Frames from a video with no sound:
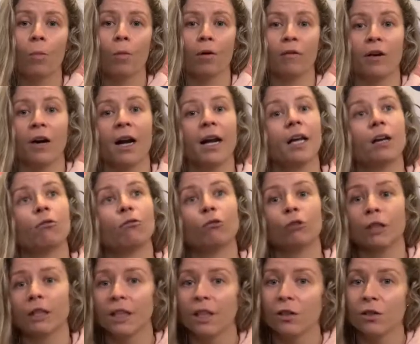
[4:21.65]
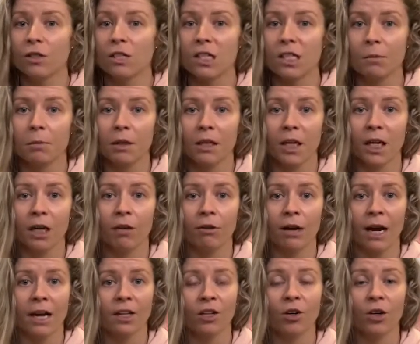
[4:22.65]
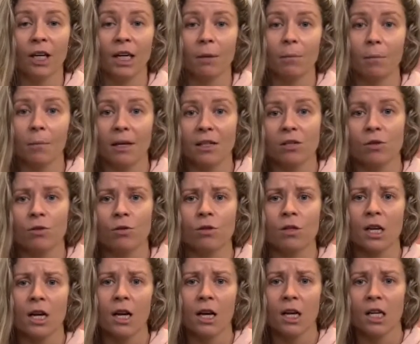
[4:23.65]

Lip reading: providing really good stability around your hip muscles,